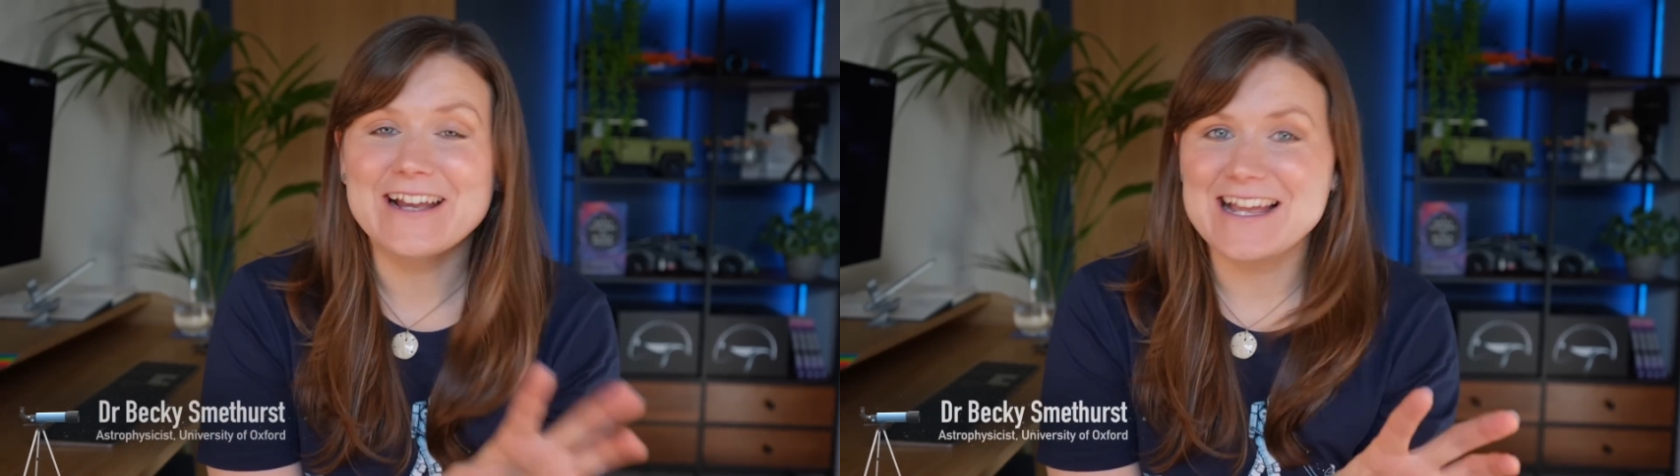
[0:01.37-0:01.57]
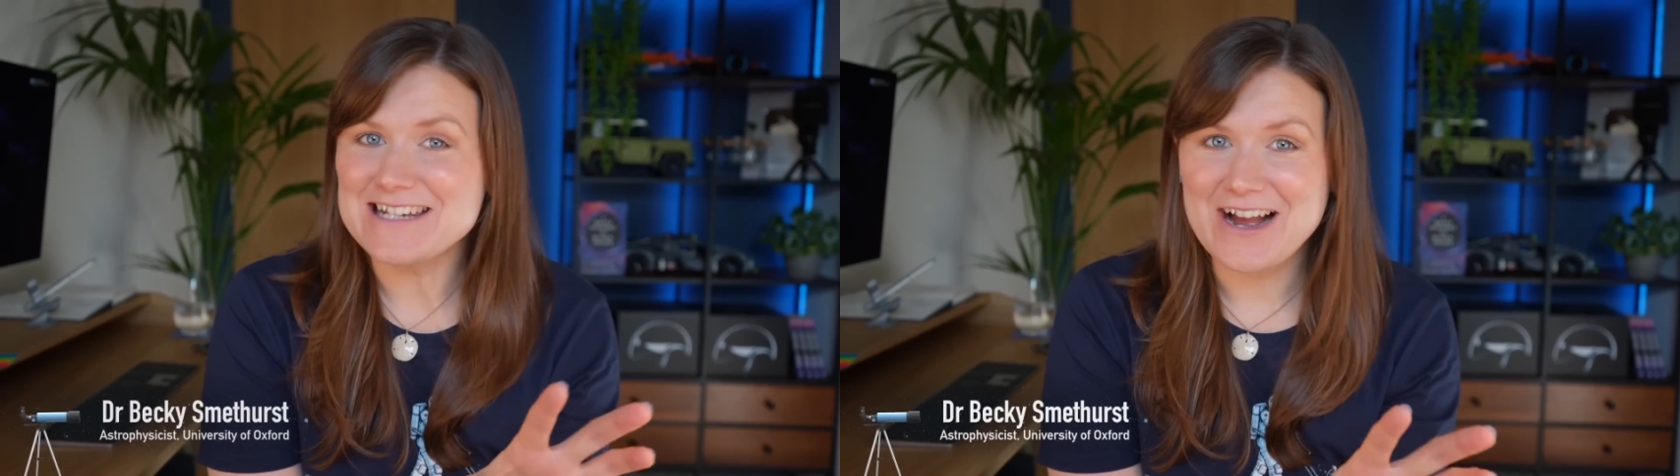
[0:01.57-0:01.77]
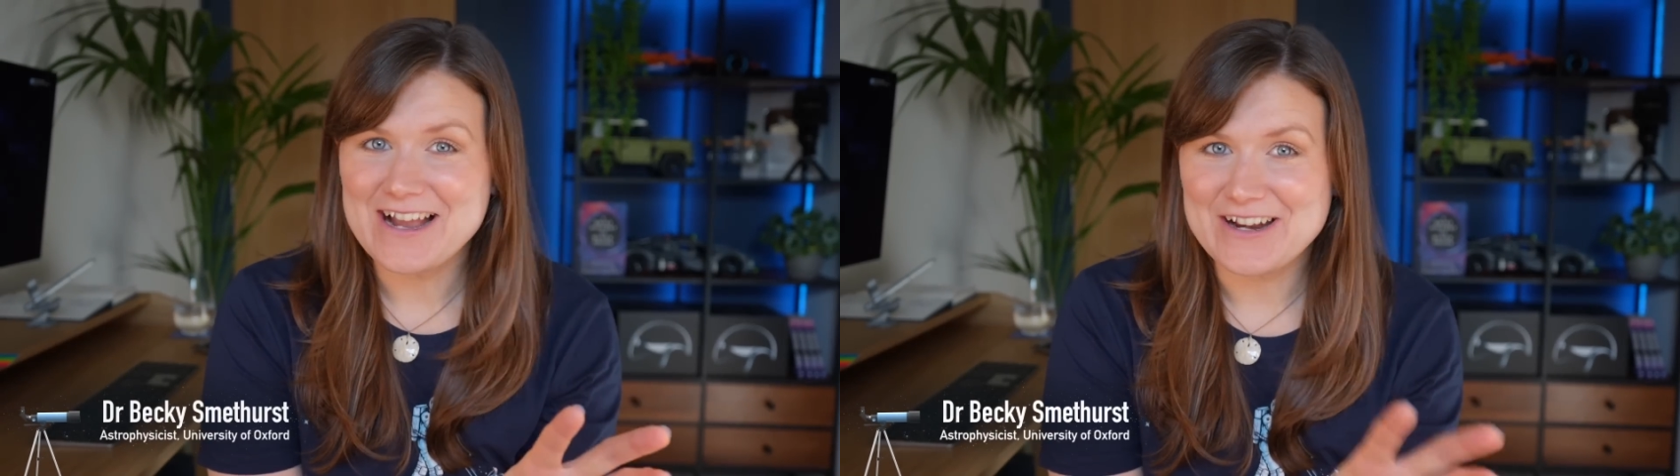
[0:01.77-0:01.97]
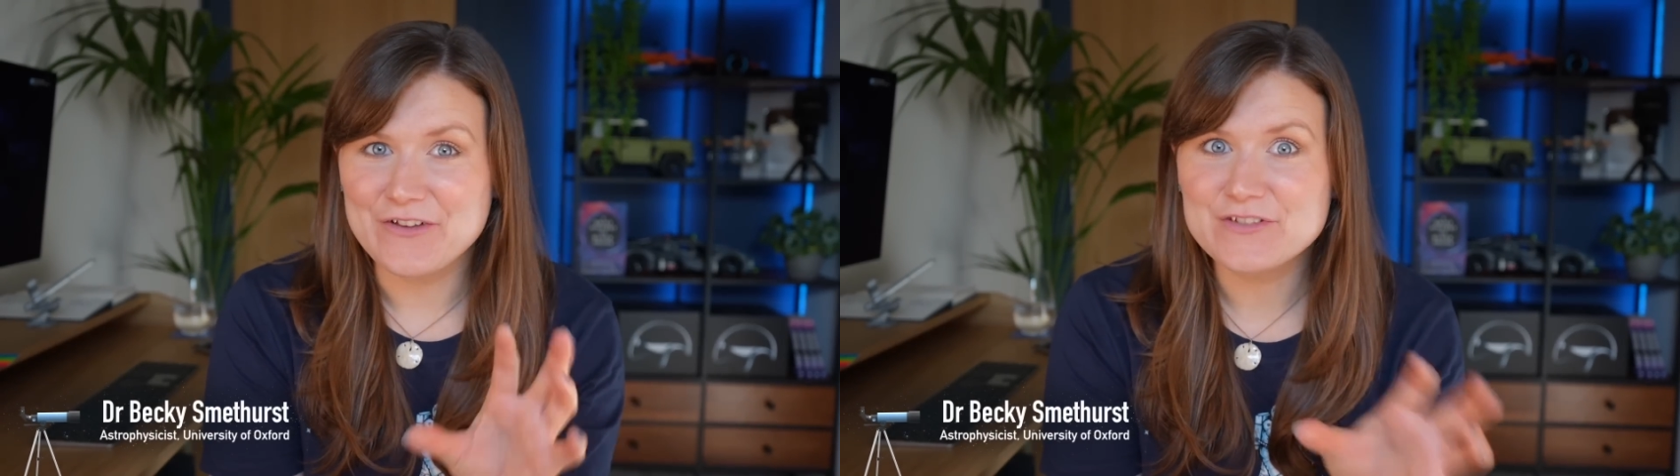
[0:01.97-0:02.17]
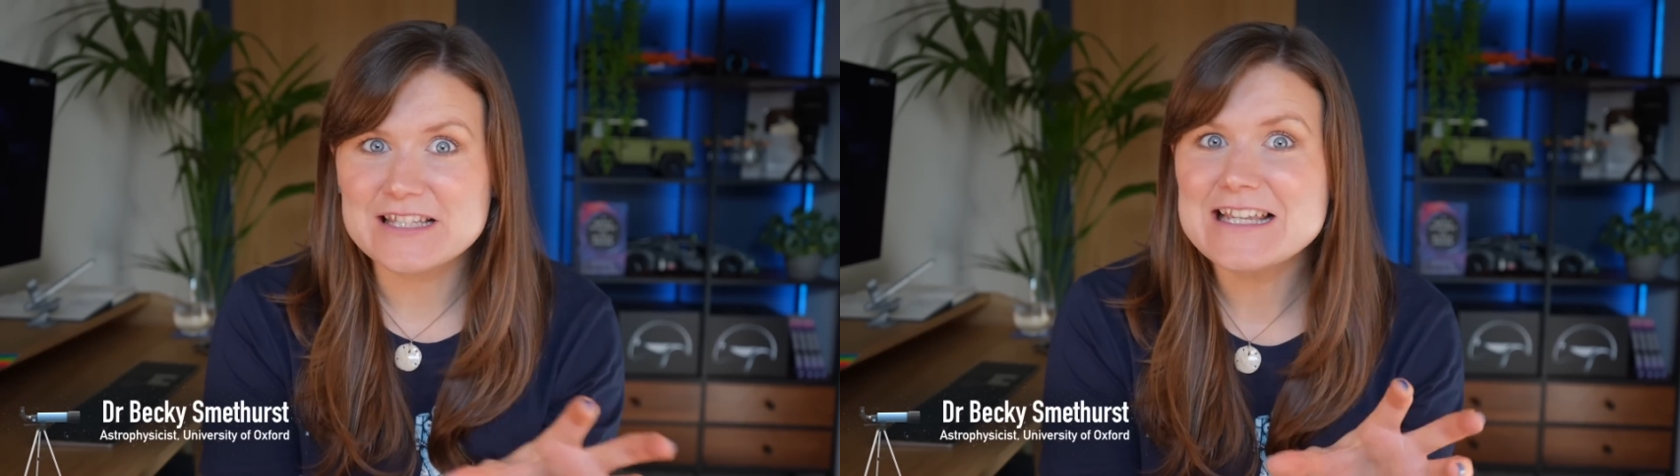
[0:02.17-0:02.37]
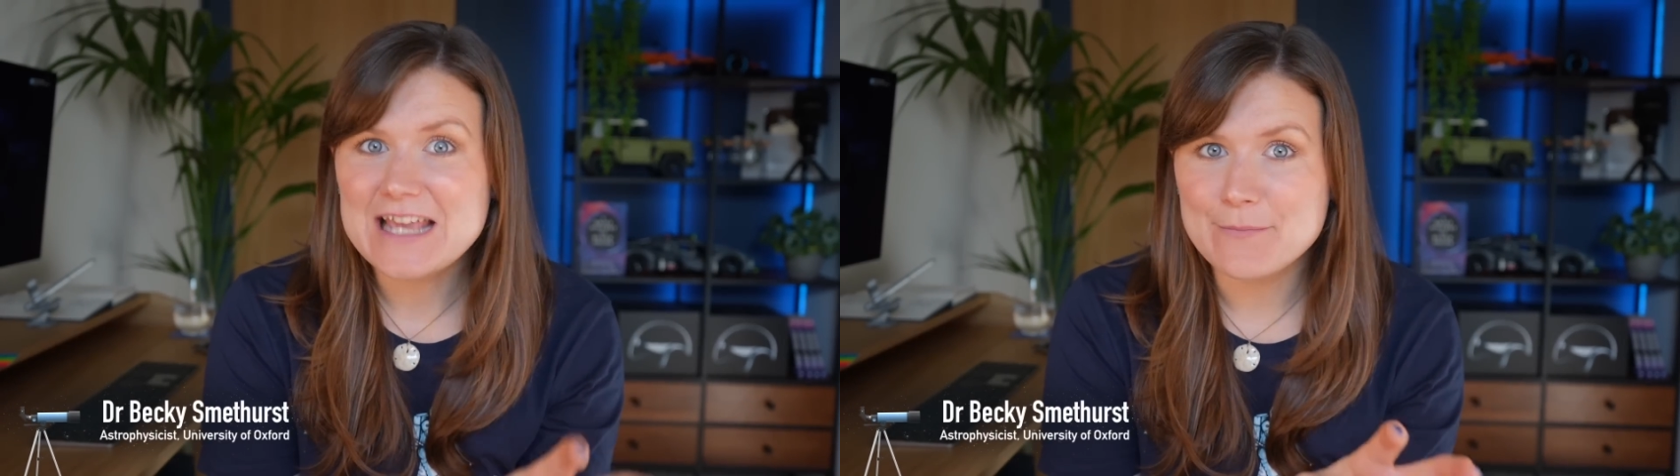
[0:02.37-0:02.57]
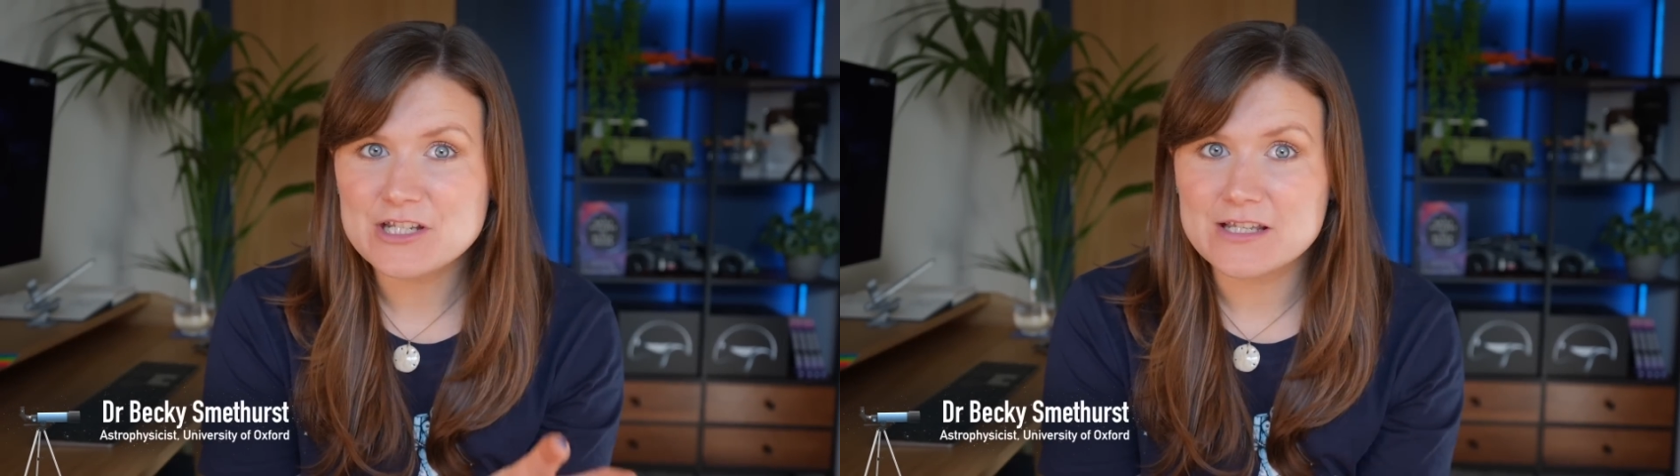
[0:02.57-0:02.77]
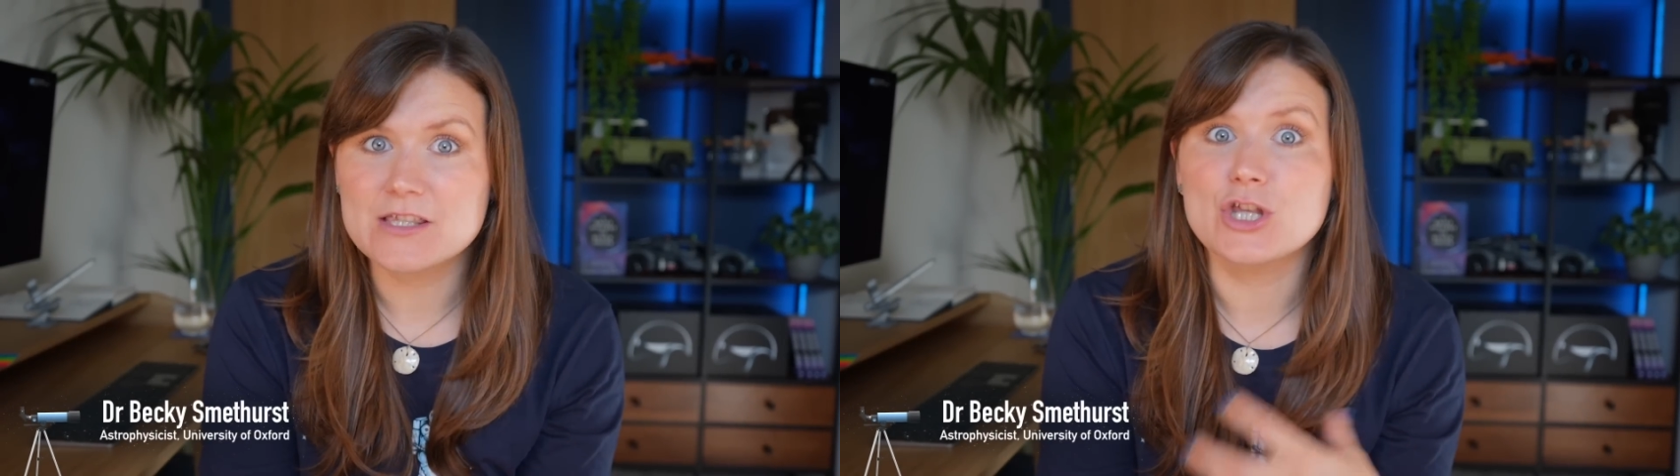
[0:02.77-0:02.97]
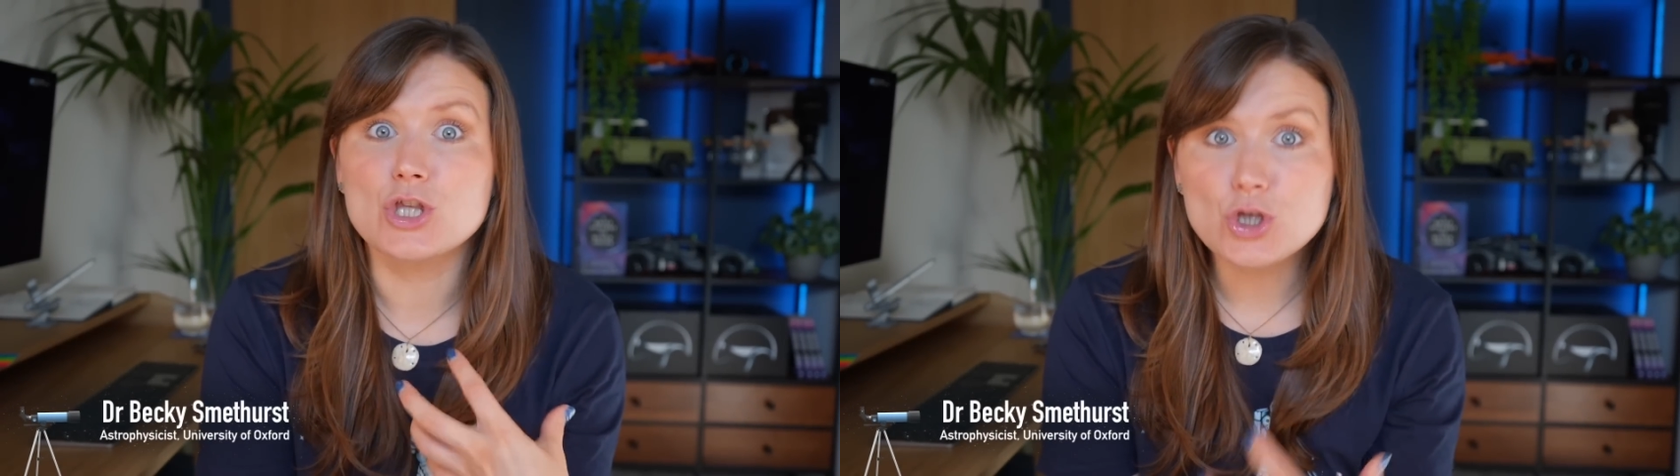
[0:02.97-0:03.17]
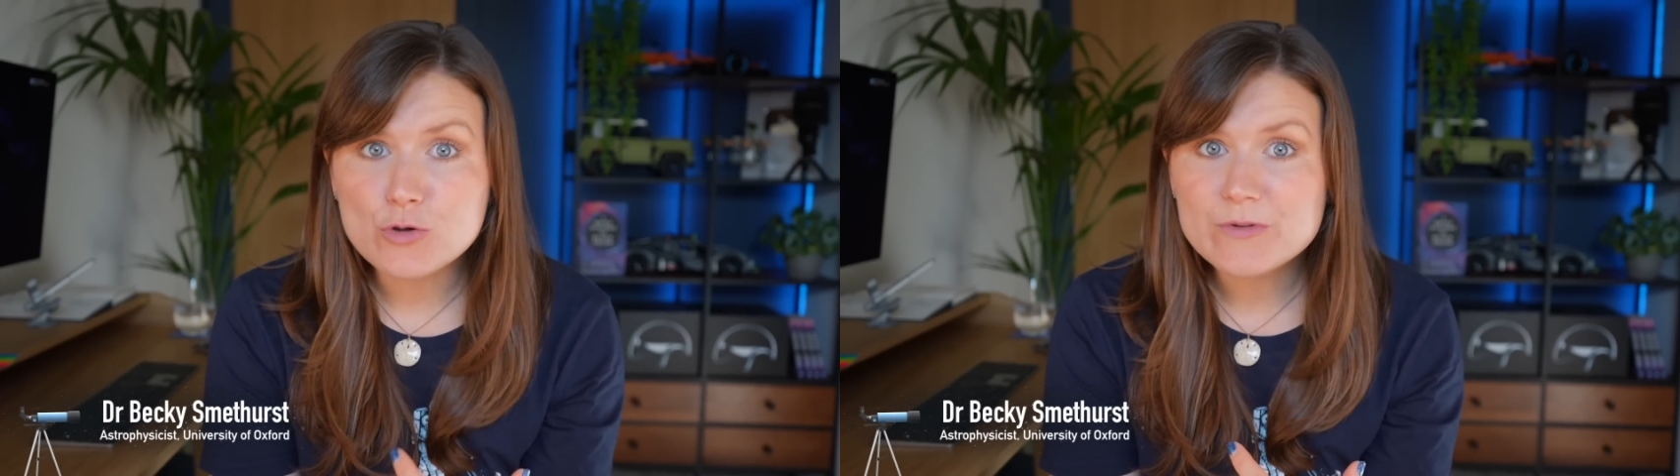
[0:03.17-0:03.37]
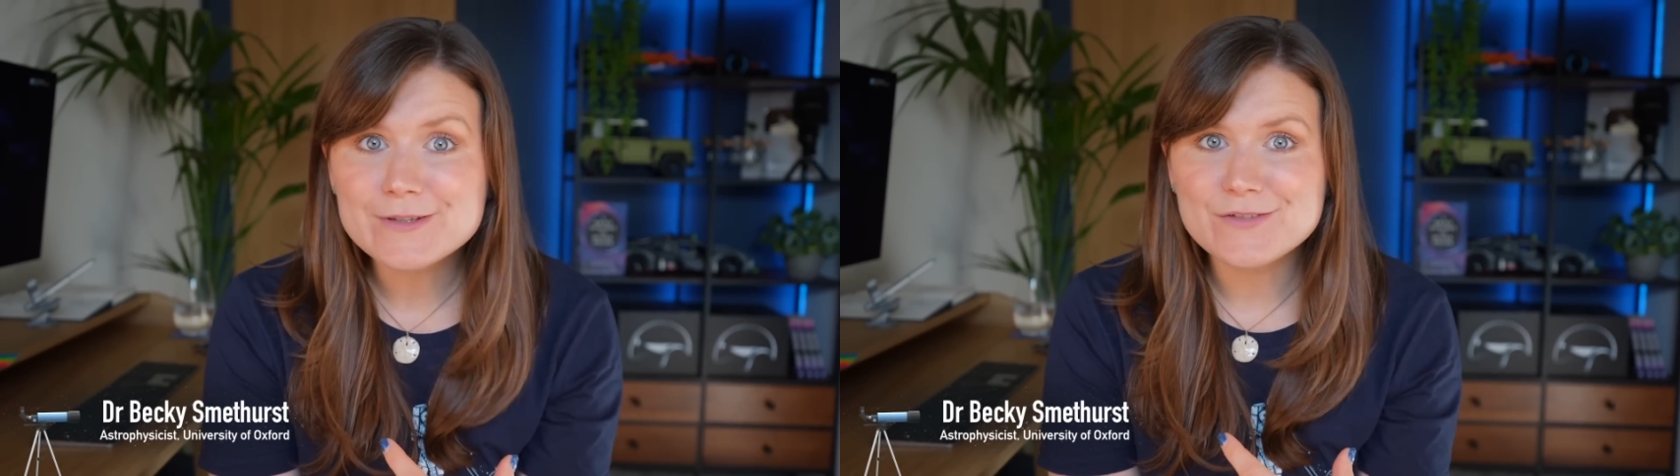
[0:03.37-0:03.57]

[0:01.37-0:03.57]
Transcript: get tired of seeing images that humans